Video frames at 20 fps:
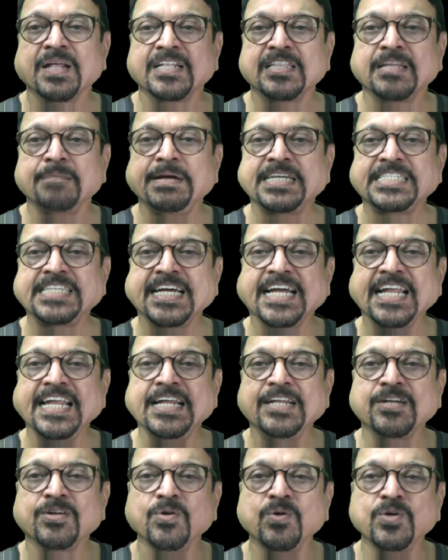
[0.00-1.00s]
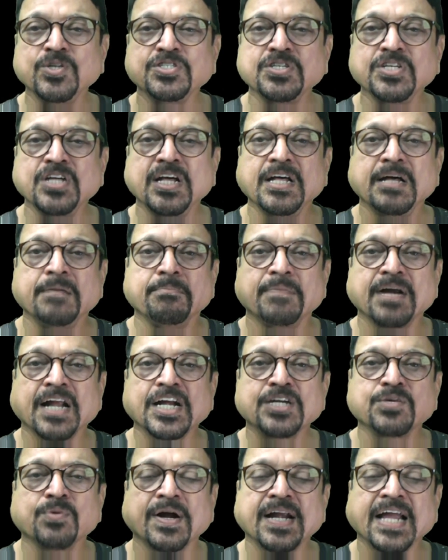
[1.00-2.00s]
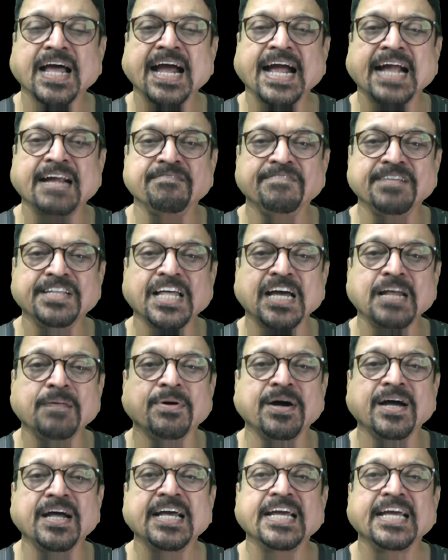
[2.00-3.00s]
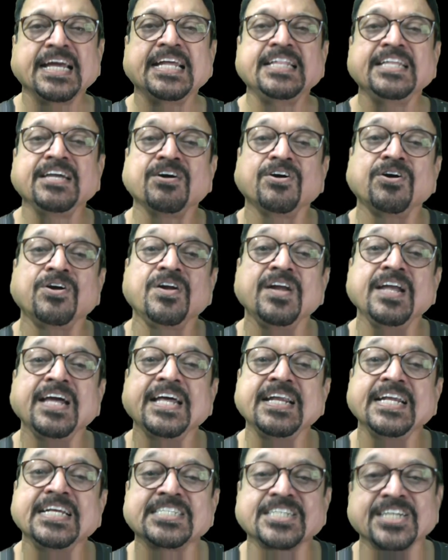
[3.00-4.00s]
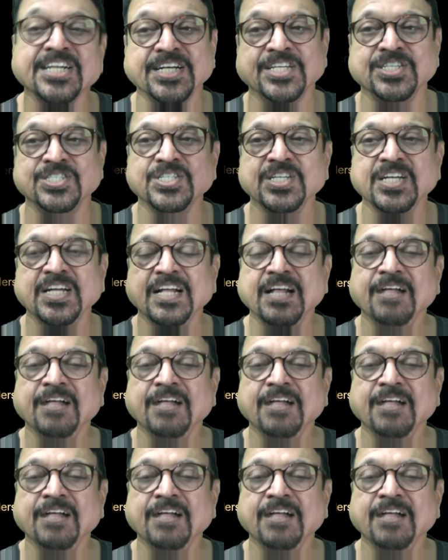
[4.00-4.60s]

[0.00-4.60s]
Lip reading: That basically includes Marathwada and Vidarbha in the earlier histories.